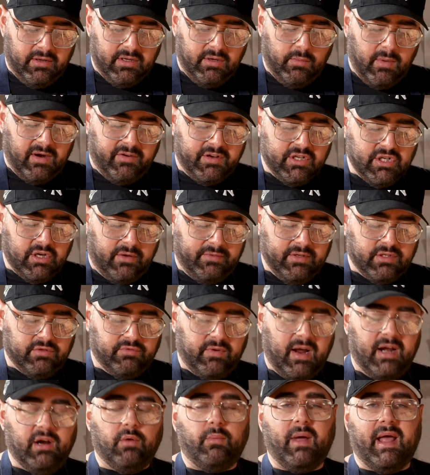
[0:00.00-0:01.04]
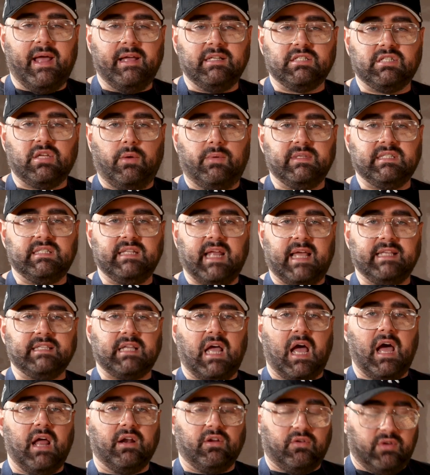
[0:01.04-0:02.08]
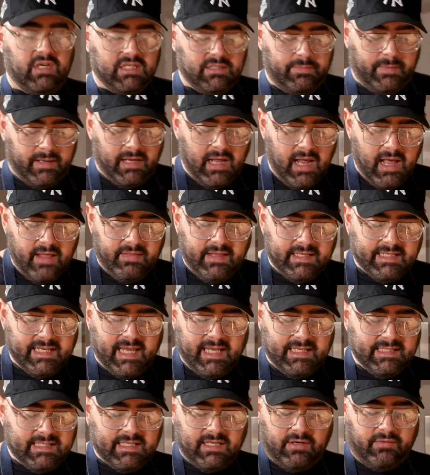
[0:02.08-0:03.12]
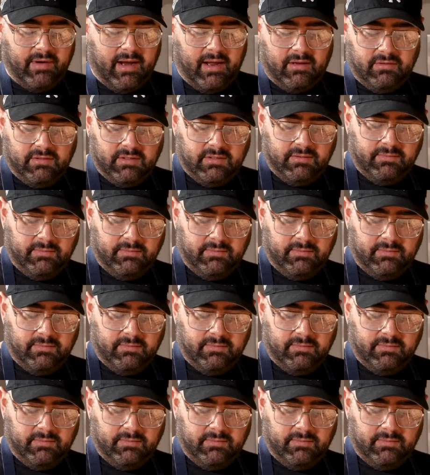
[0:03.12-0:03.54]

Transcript: You wanna serve this right away so it's nice, hot, and crispy. This can't sit around.